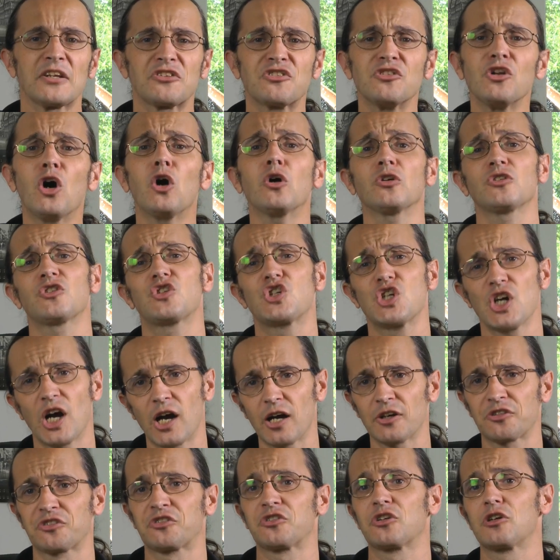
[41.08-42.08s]
That's not
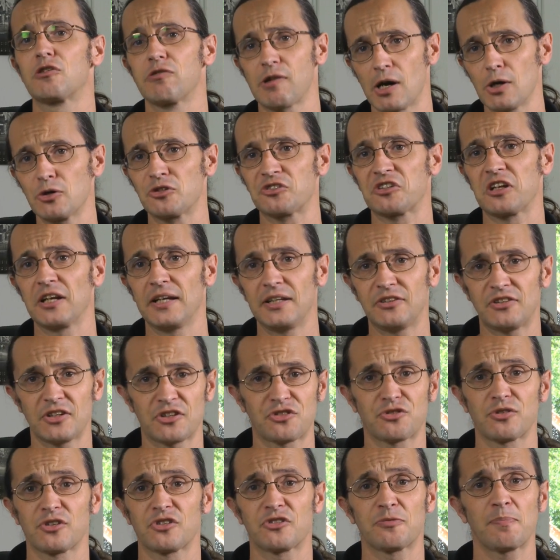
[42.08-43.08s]
just grossly
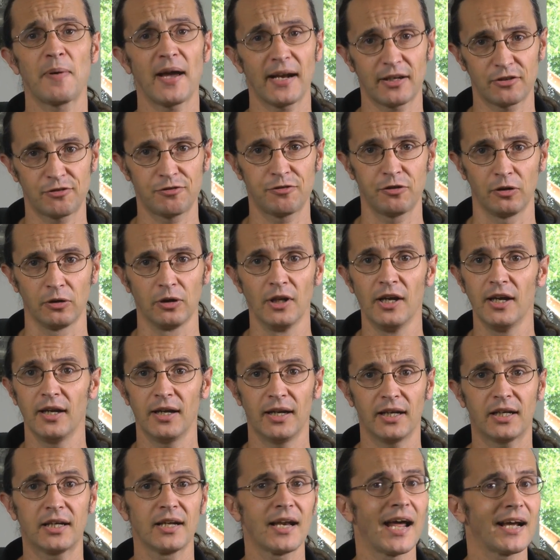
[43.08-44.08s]
disrespectful,
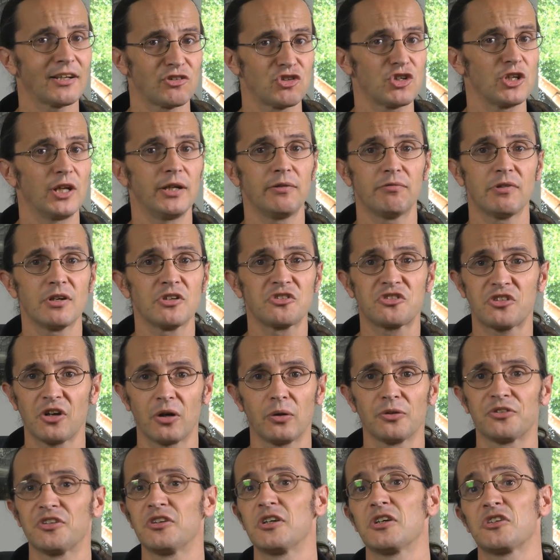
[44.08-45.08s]
it can actually
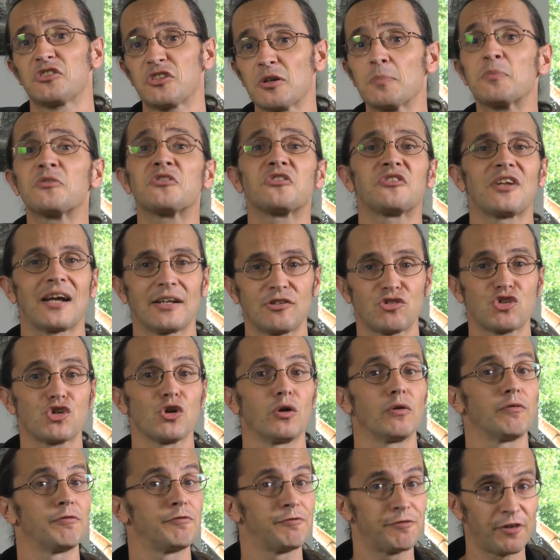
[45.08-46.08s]
result in a
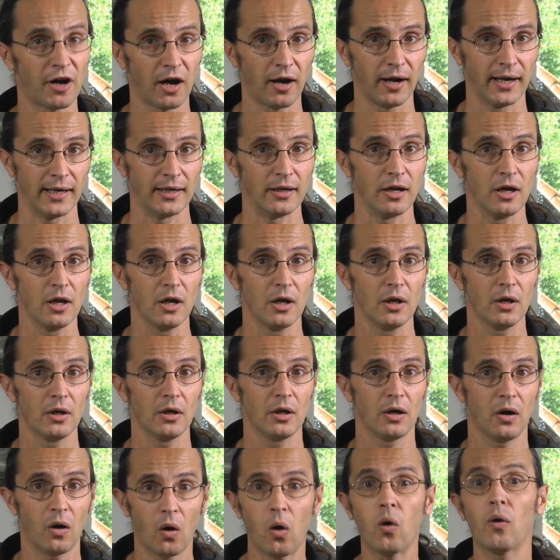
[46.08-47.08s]
substantial fine,
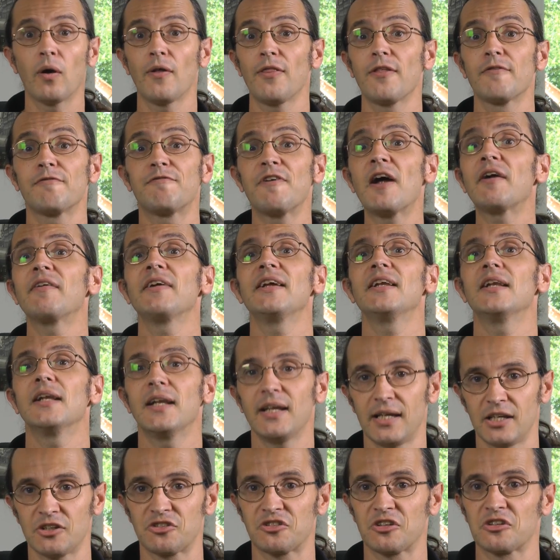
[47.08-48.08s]
or at the very
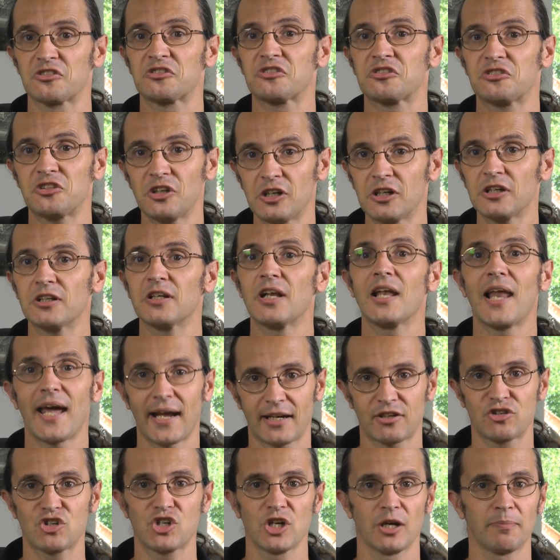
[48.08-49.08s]
least, a stern
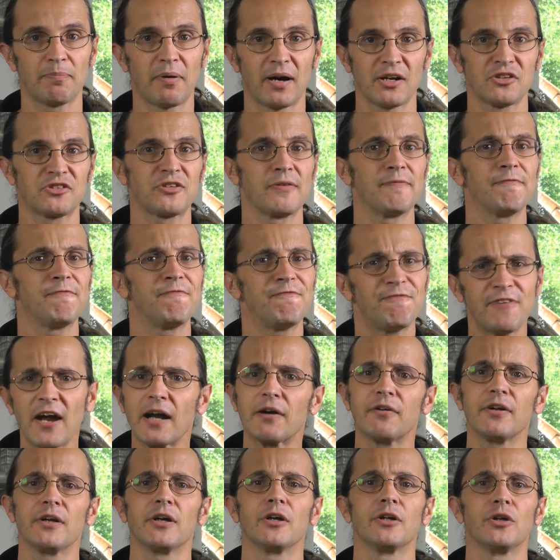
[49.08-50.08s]
lecture by some
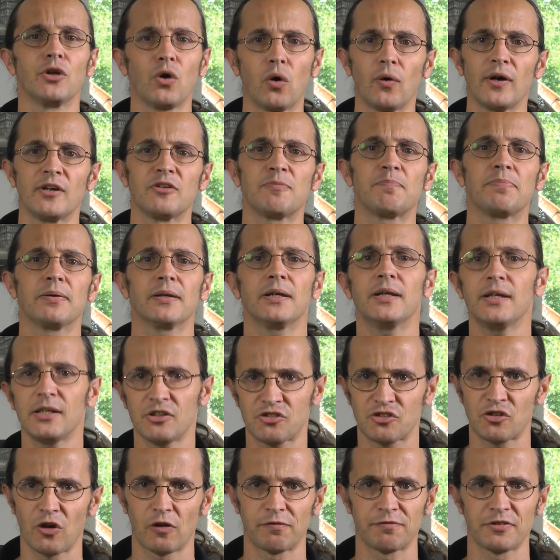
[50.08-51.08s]
very annoyed
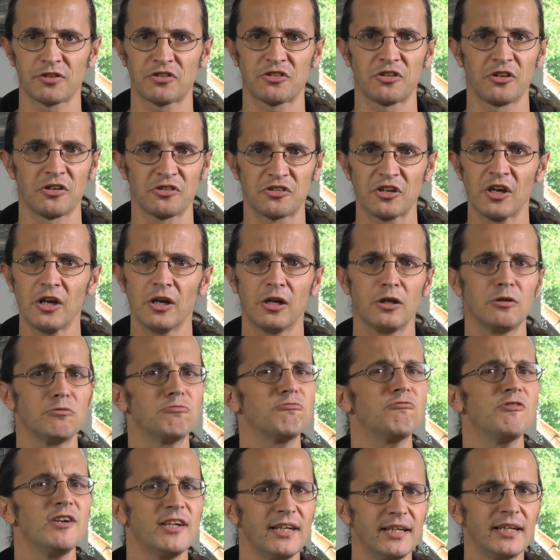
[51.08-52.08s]
police officers
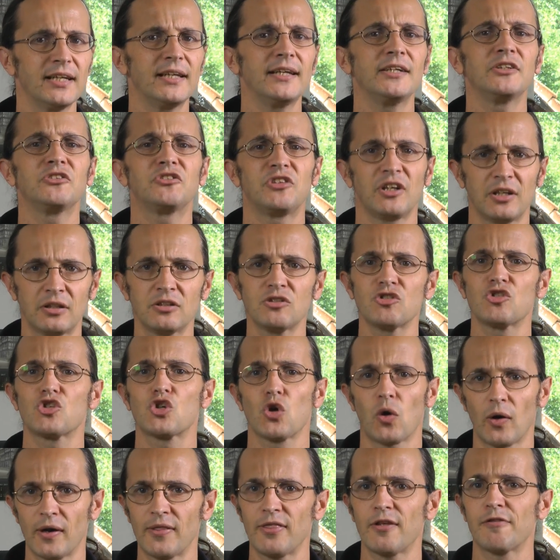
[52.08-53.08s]
who really
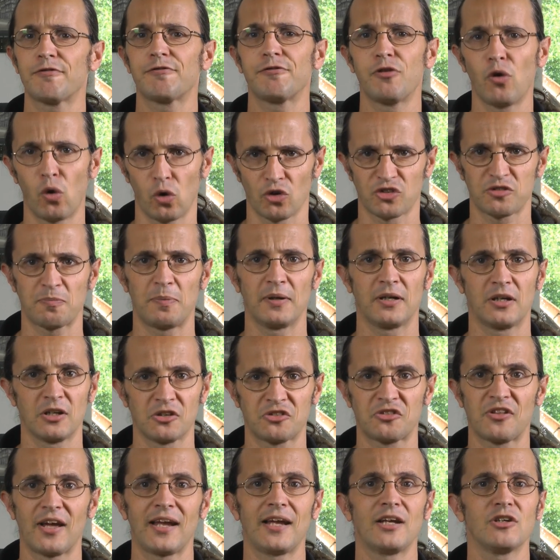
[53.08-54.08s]
didn't join the force
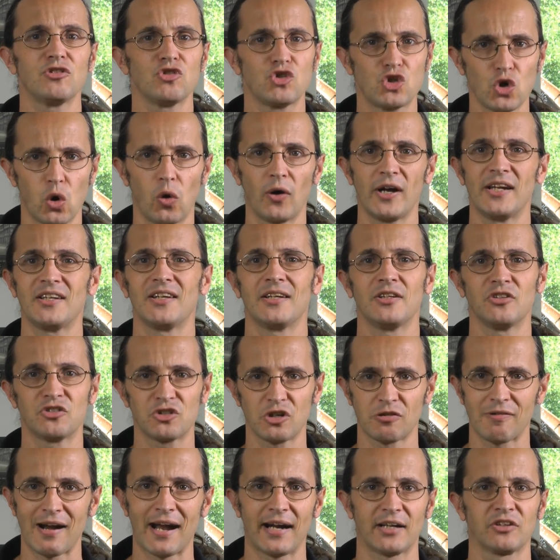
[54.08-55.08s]
because they enjoyed
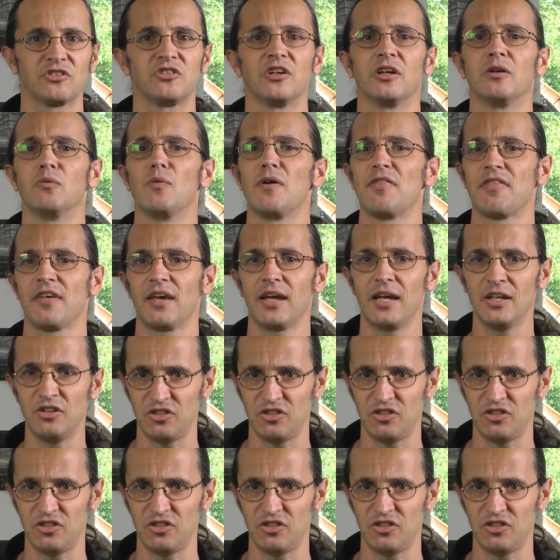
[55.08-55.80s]
interacting with